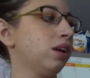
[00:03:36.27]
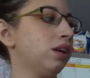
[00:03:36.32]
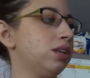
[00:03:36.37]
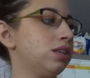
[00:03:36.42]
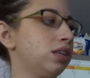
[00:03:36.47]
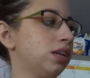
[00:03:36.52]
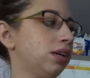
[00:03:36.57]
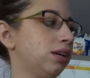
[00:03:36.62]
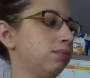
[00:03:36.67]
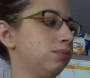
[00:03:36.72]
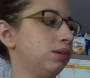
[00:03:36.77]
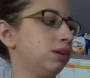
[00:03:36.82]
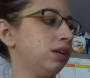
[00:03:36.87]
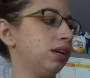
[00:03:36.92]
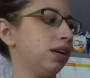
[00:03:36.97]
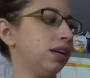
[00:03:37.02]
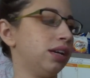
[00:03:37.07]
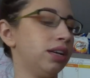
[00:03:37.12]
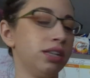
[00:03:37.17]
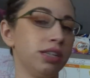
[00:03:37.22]
tub
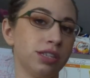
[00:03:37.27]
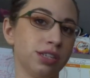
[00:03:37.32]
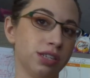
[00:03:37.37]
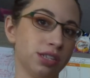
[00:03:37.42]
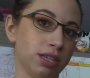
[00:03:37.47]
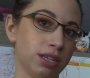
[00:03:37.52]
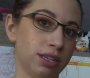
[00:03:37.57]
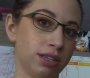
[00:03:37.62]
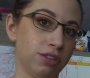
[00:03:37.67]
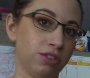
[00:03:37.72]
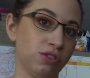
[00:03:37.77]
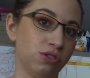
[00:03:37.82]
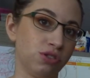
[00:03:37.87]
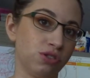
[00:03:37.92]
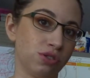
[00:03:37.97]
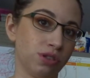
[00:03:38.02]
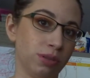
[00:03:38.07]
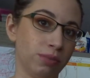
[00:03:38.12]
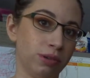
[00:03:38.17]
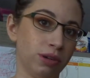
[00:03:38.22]
and tile
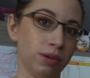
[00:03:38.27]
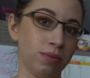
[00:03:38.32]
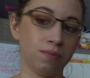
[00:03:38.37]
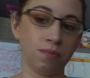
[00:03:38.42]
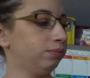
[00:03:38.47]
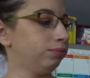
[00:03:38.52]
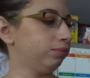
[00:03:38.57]
scrubber.